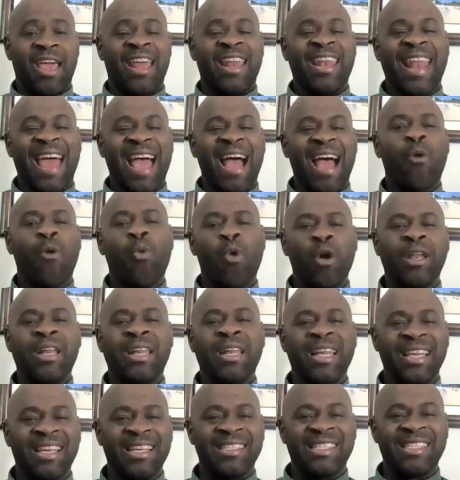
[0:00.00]
and now
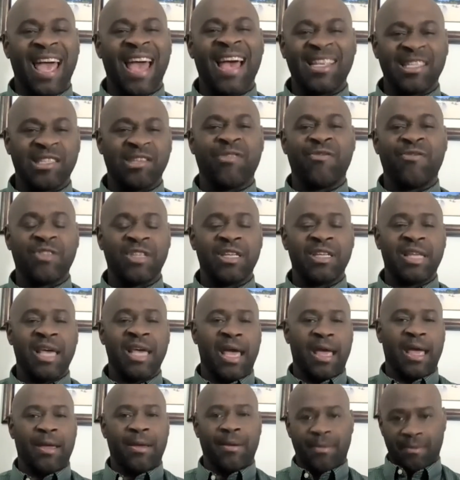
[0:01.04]
what it is as of
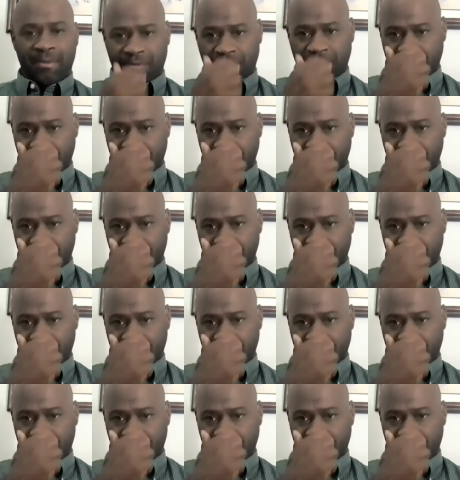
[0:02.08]
today?